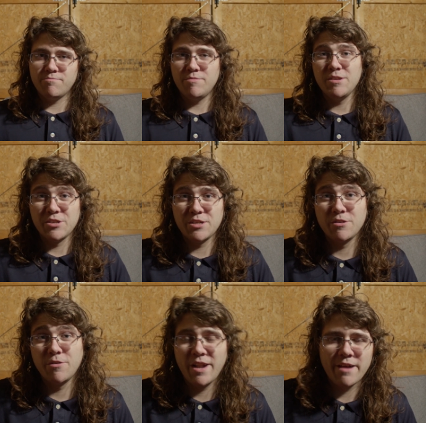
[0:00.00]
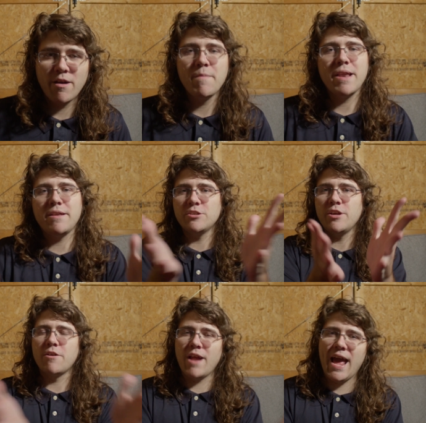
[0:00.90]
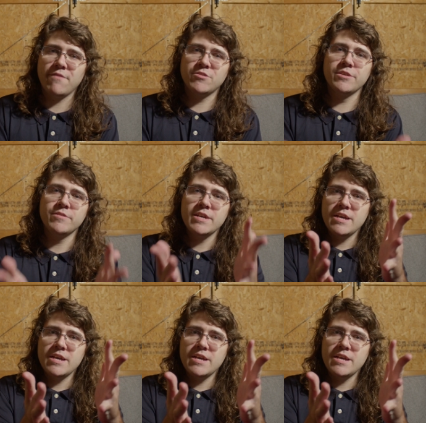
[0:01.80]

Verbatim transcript: you should still do it anyway, but just so you don't have to,